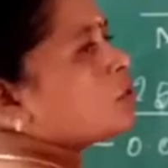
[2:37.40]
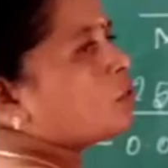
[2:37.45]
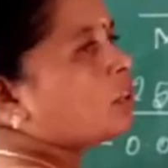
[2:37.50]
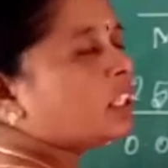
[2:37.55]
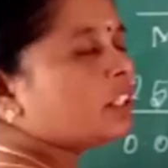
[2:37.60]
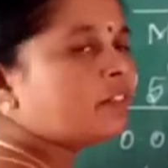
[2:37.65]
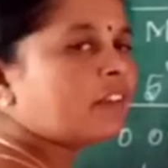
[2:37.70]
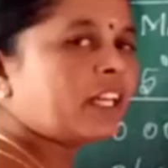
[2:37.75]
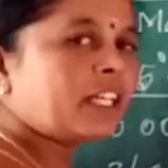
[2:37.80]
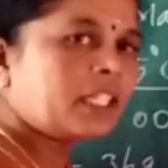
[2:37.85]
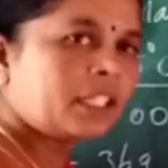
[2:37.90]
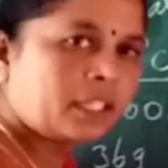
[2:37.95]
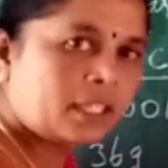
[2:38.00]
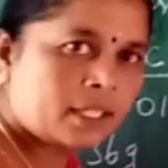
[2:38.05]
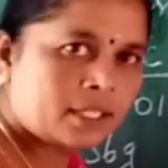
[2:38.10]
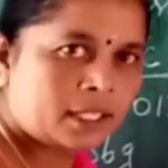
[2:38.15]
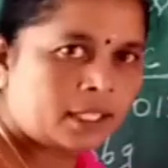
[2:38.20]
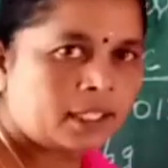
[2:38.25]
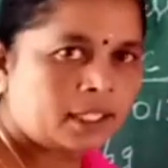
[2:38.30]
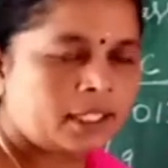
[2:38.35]
25
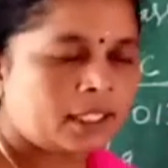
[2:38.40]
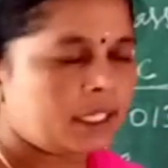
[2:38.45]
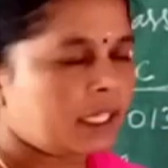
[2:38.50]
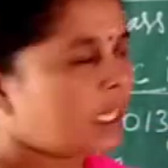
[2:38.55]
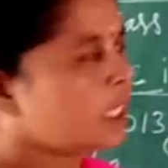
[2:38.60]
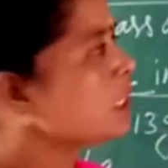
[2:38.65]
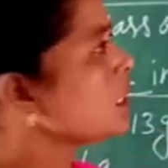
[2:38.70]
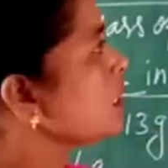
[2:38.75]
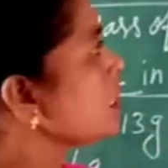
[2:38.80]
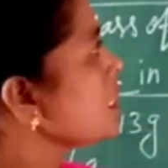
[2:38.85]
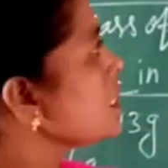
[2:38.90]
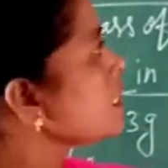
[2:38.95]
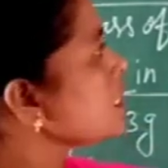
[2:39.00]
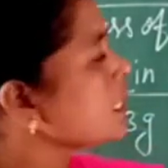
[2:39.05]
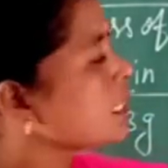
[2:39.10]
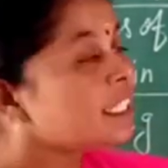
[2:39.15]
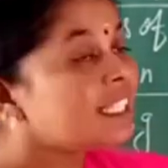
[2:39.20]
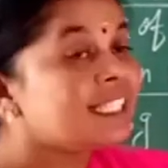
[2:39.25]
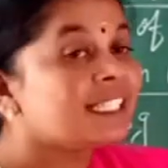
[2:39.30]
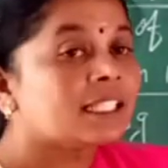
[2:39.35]
degrees centigrade is
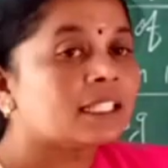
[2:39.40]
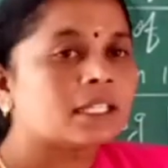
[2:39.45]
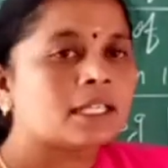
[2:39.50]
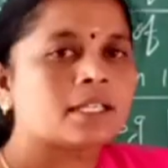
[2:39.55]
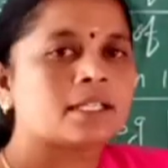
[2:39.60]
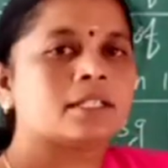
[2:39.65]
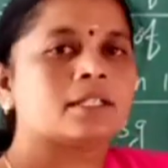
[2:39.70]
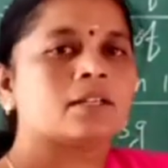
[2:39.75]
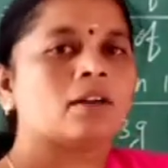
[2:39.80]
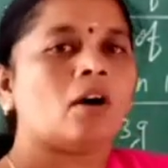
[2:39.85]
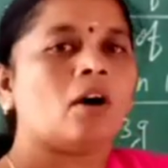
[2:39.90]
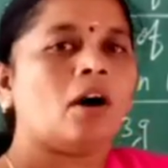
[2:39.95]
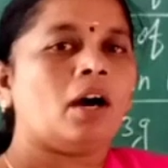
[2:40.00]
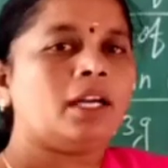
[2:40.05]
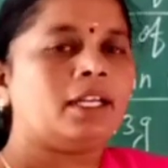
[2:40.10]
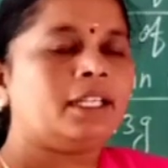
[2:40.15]
increased or